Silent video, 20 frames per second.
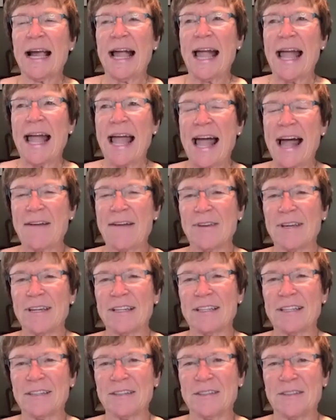
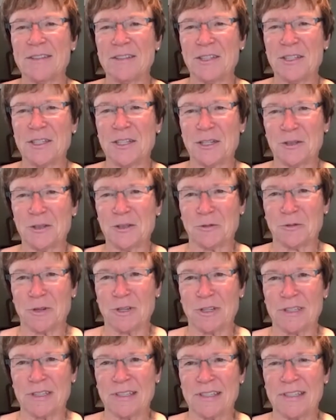Having
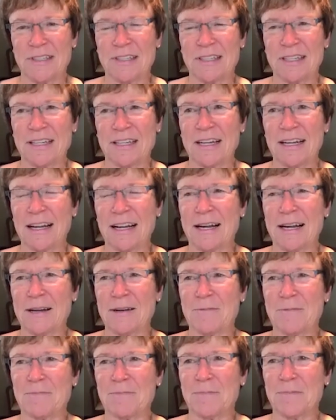children,
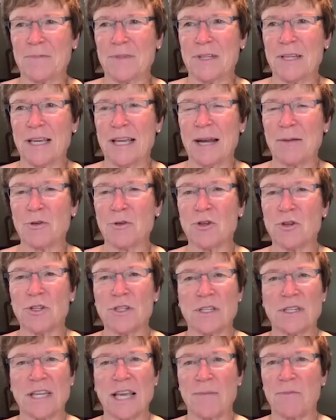and I'm sure it's
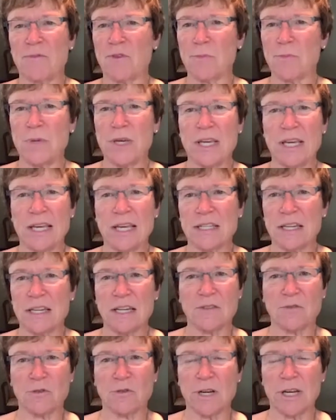the same for me as it
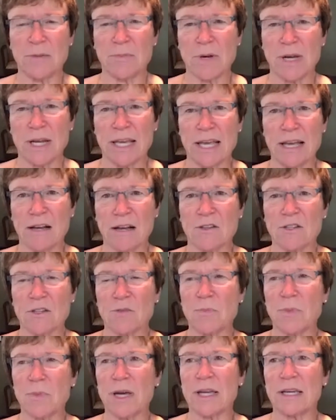is for anybody else,
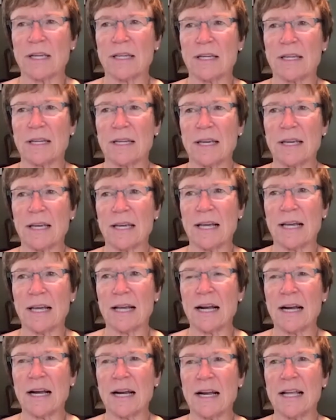but
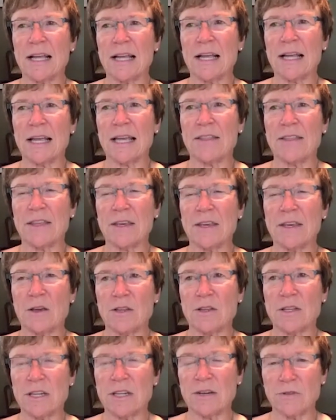the
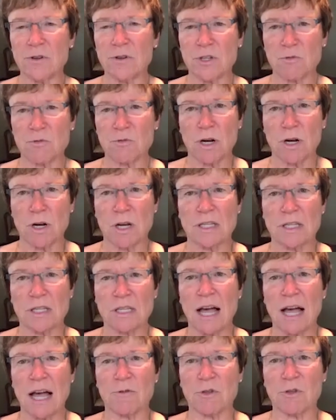difference was
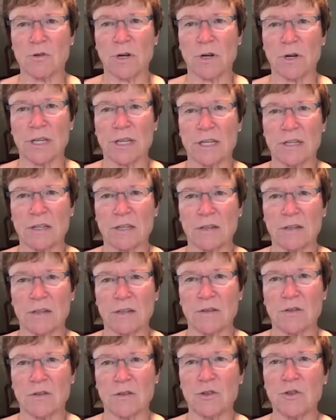I was going to
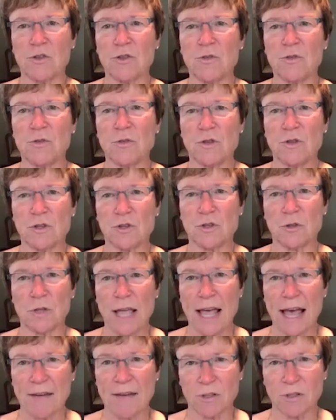just
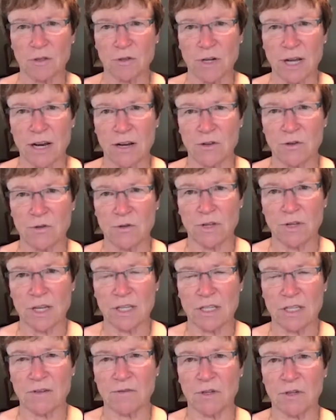have to learn how to do
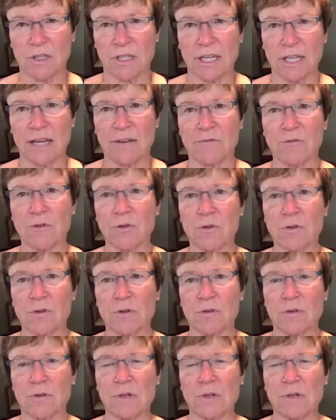things differently. And for